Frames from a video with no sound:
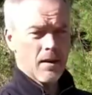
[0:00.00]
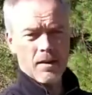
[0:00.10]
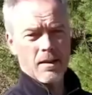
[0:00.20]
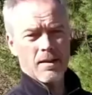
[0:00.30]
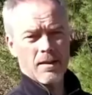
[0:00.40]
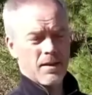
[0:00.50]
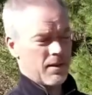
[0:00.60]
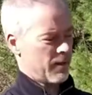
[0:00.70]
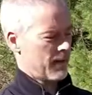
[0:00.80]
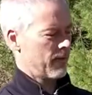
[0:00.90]
yeah,
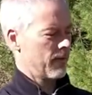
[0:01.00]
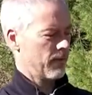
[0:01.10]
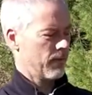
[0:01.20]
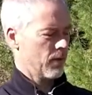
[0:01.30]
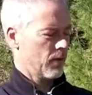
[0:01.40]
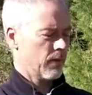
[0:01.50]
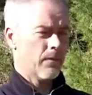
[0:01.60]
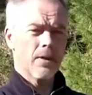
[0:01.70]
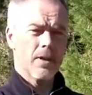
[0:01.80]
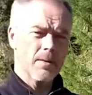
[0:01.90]
it's
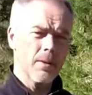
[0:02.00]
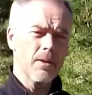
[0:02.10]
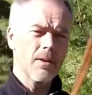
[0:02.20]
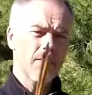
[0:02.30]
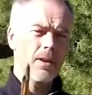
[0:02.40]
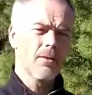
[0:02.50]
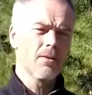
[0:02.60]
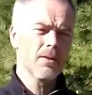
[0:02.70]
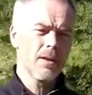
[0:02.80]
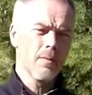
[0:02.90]
for this, when you have the
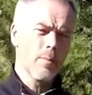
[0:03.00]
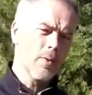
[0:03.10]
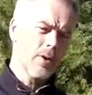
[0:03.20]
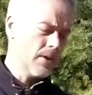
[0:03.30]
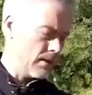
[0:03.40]
arrows in the bow